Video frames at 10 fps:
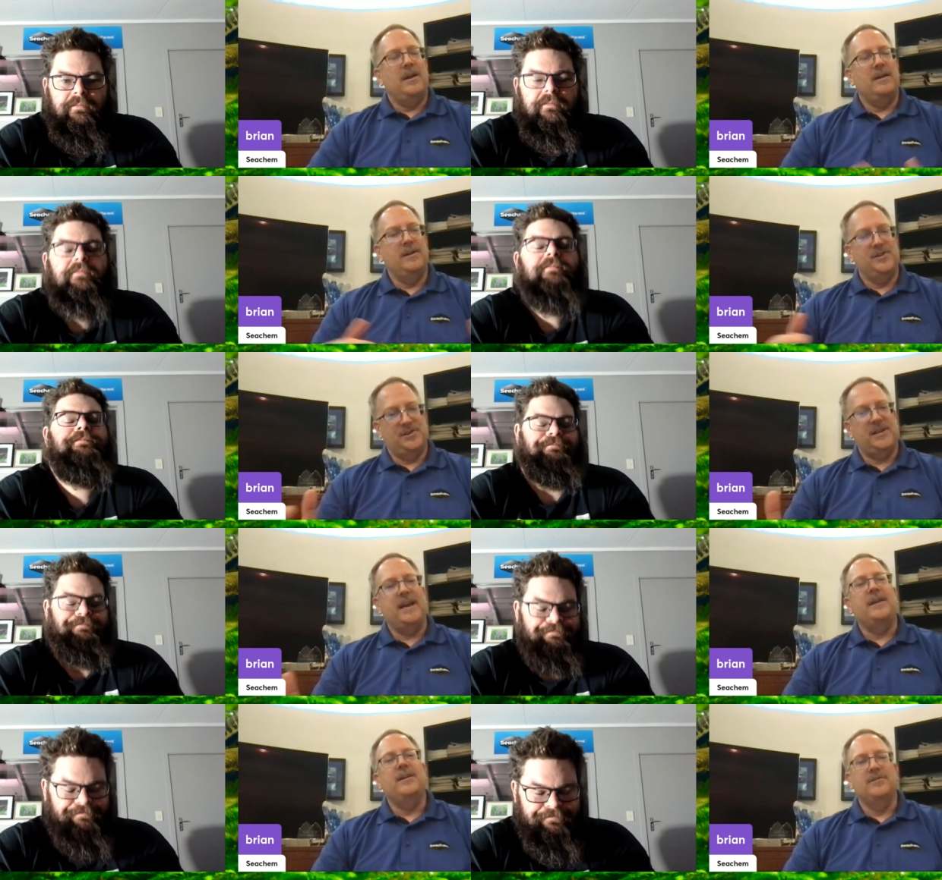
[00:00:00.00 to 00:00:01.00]
Speaker 1: you just say
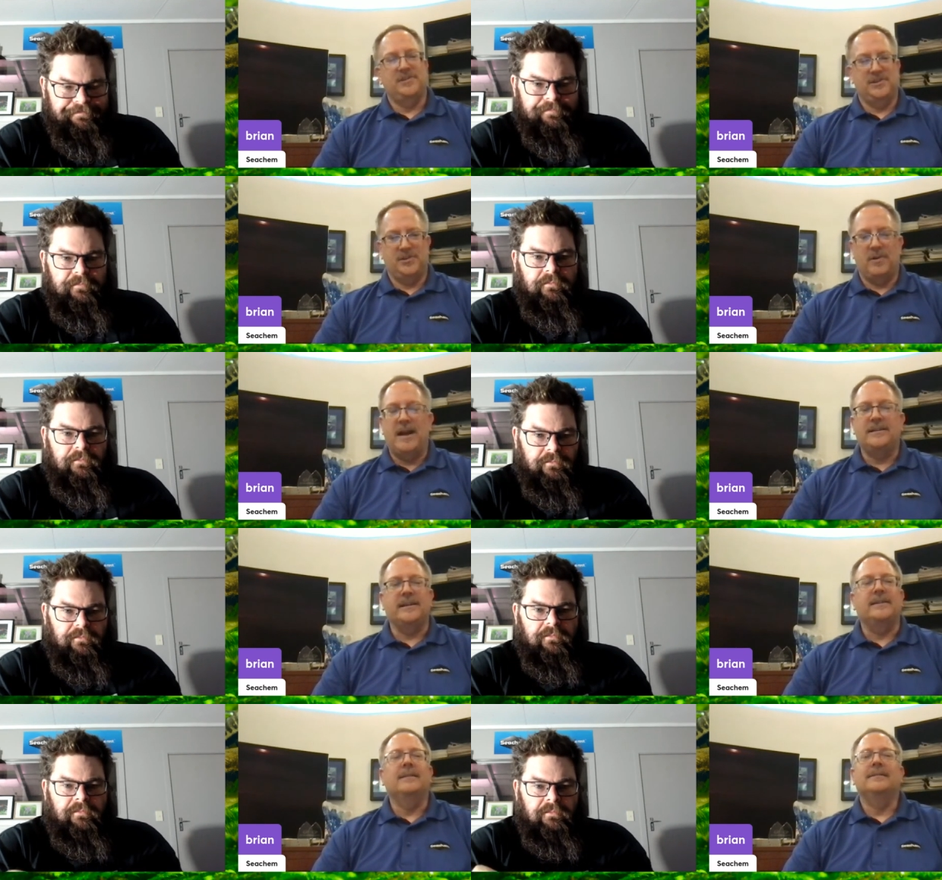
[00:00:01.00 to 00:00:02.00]
use as
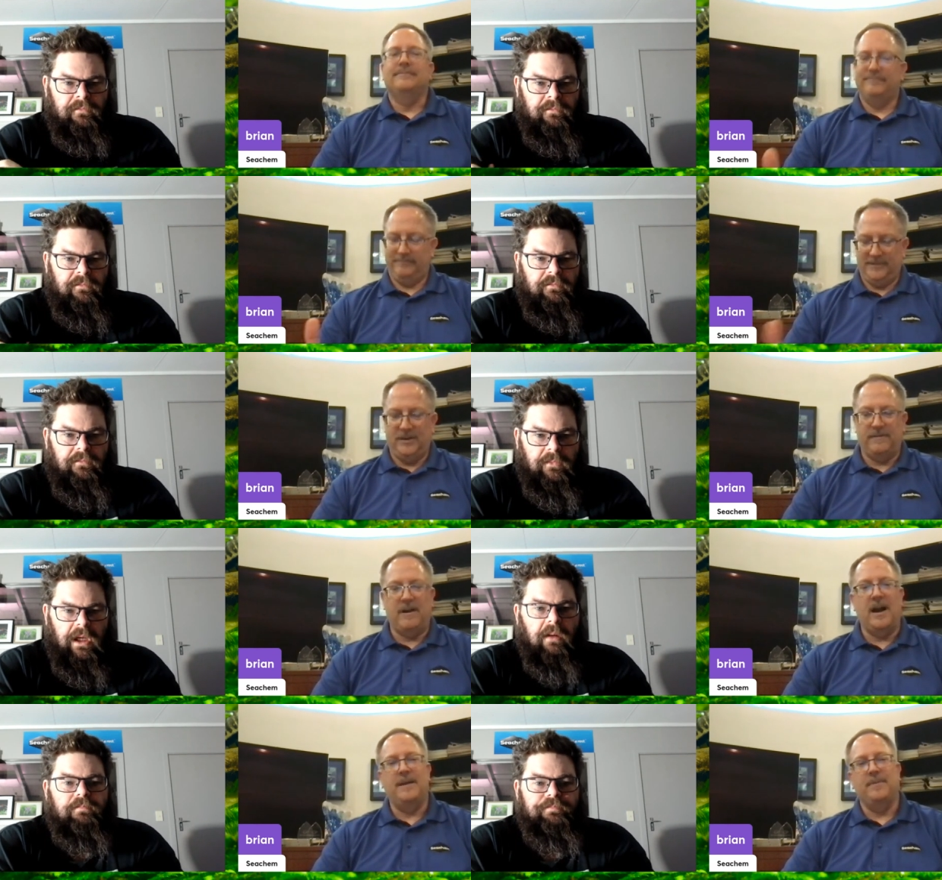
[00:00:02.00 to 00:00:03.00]
directed, you're
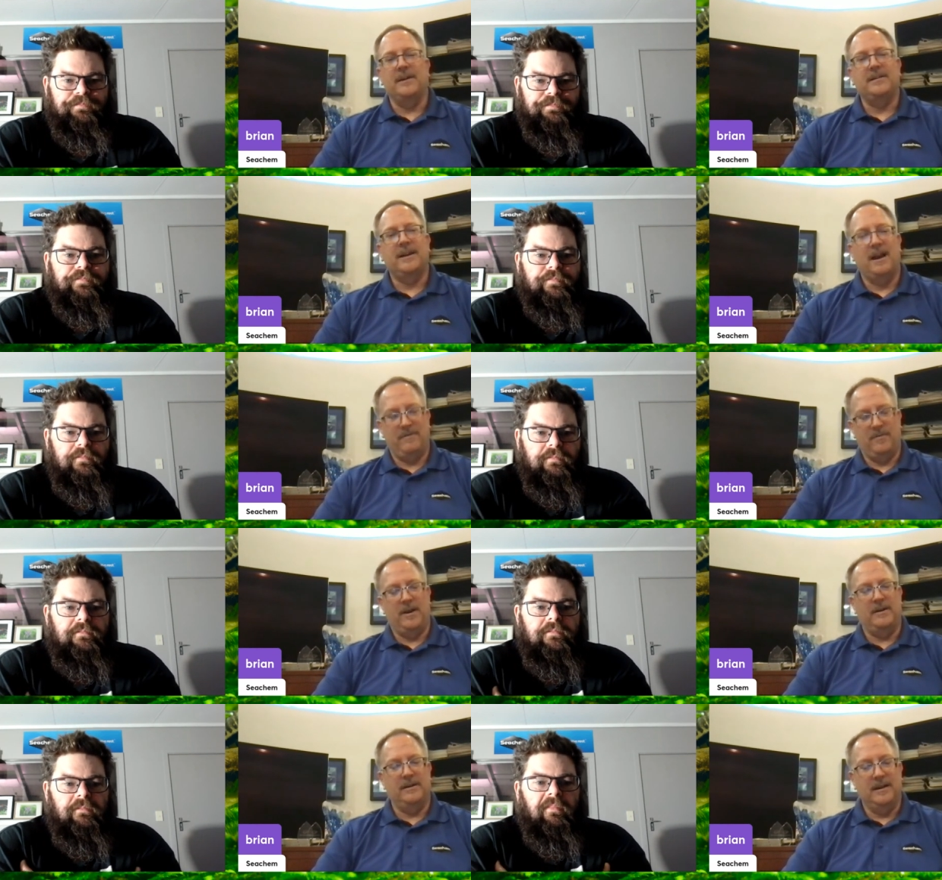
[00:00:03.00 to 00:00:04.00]
fine. Yeah. But
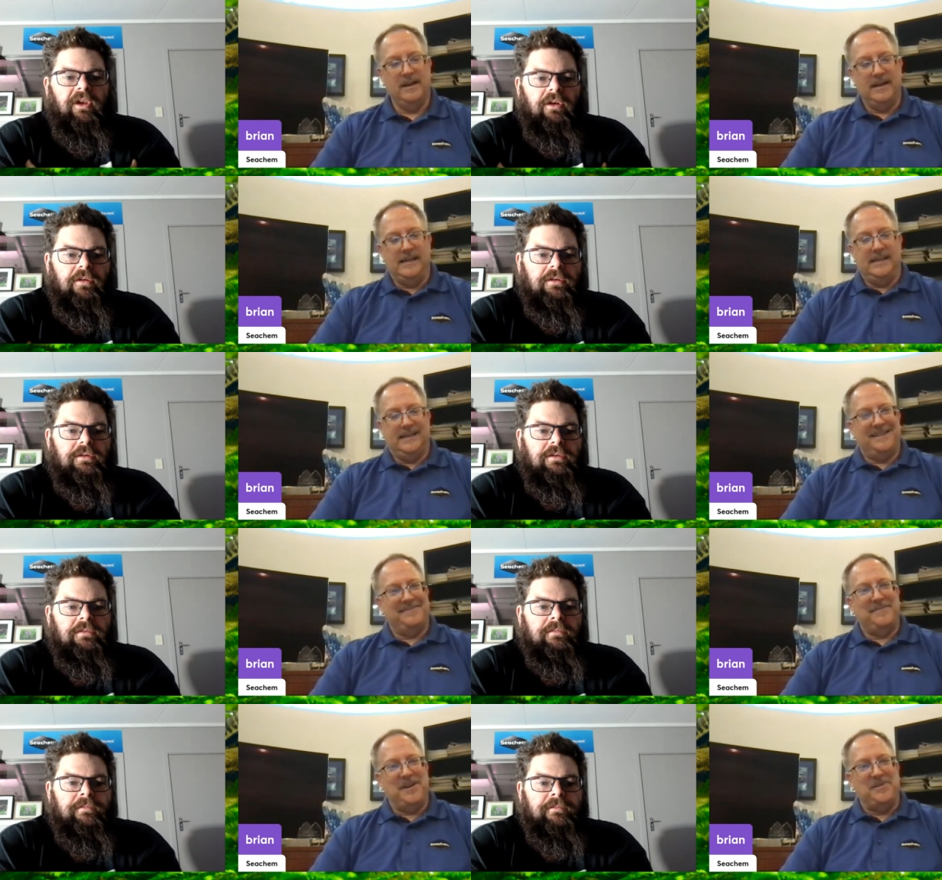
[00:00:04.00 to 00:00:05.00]
everyone
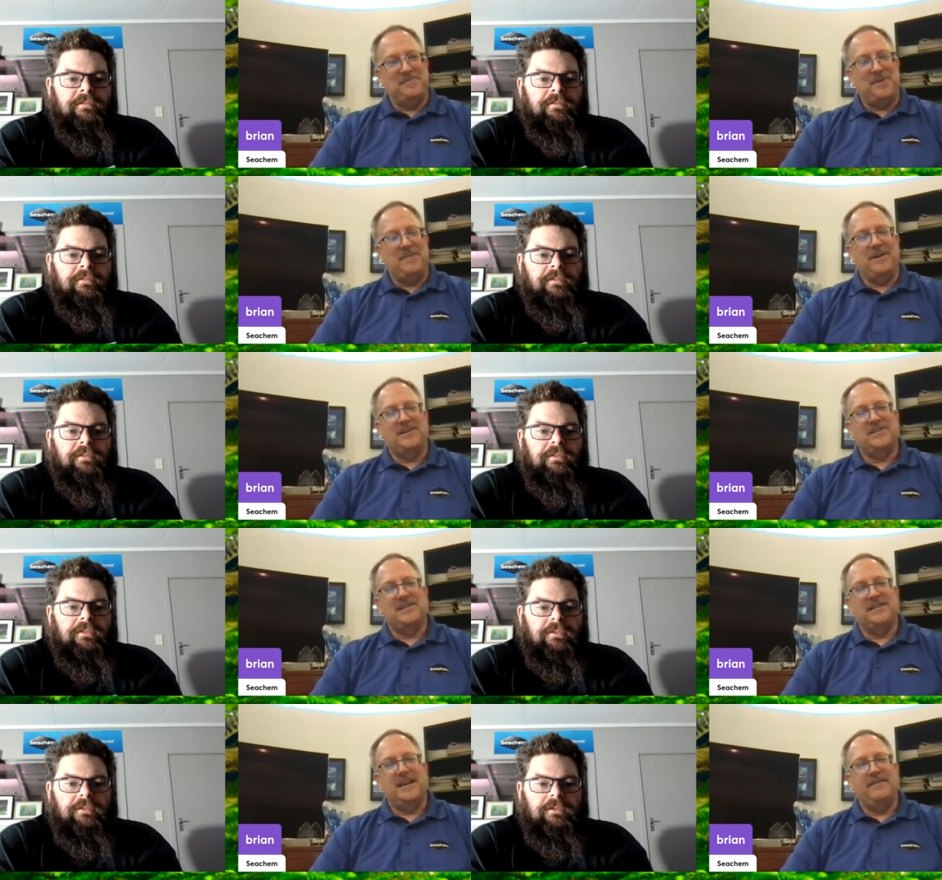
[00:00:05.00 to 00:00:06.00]
knows pretty much the
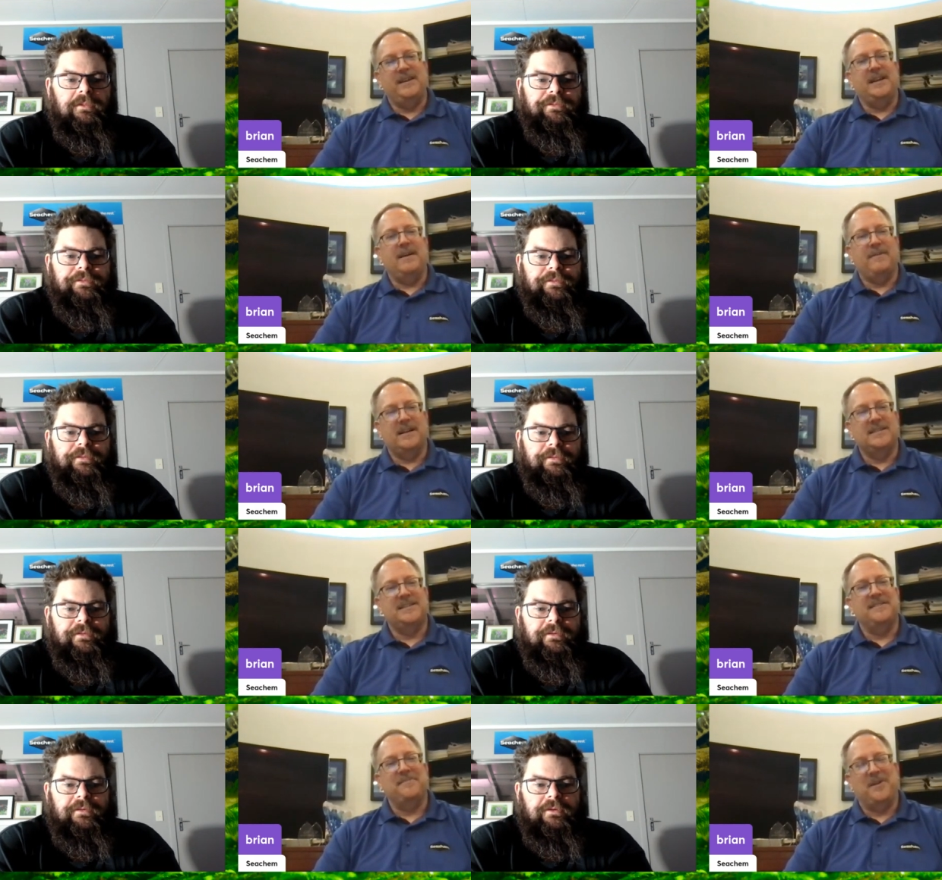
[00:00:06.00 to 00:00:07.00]
safety and efficacy
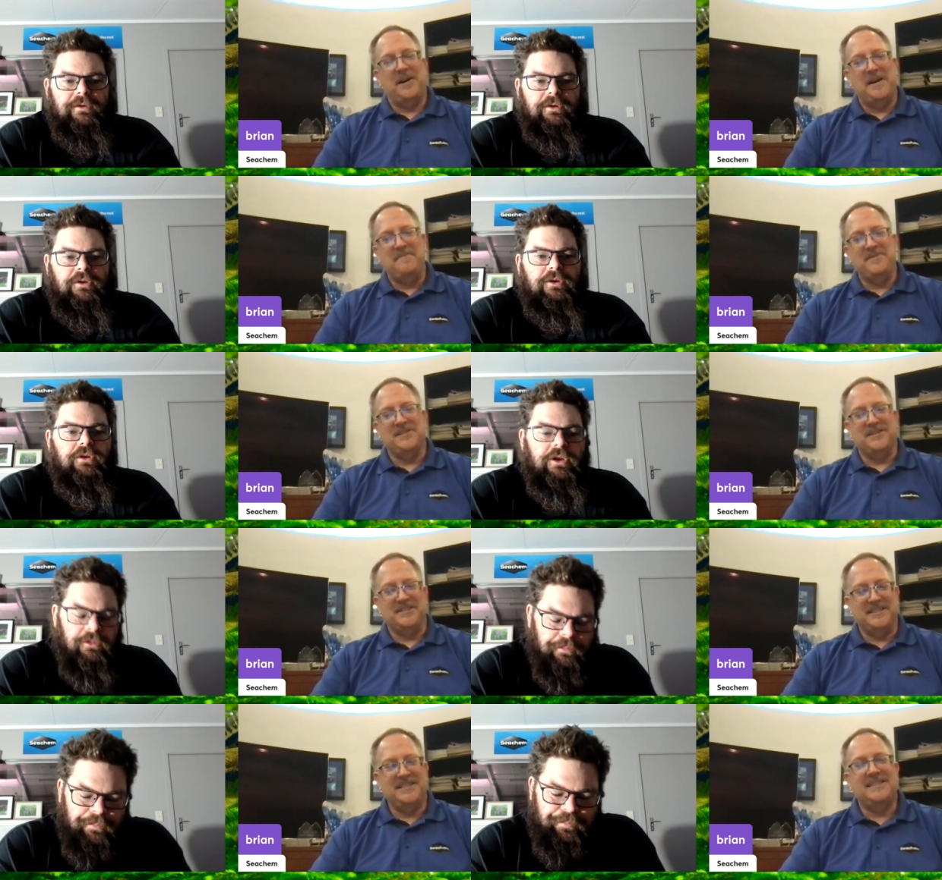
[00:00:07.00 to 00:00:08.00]
of Prime. So
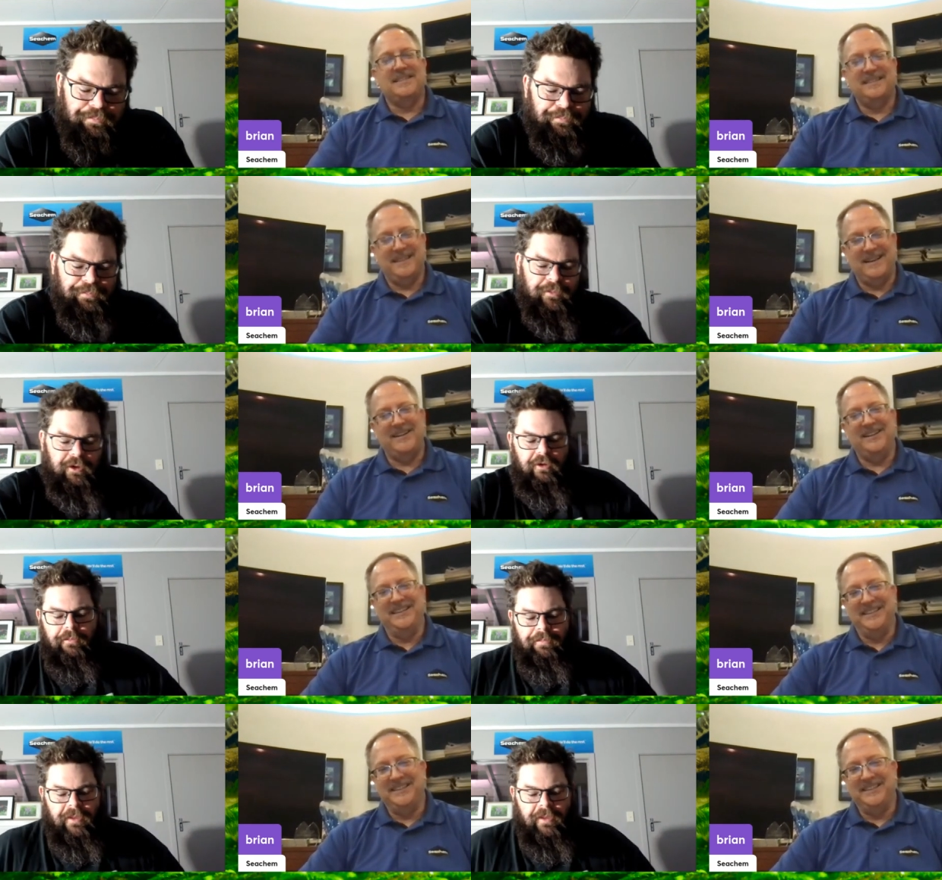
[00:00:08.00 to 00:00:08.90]
cool. yeah. Cool.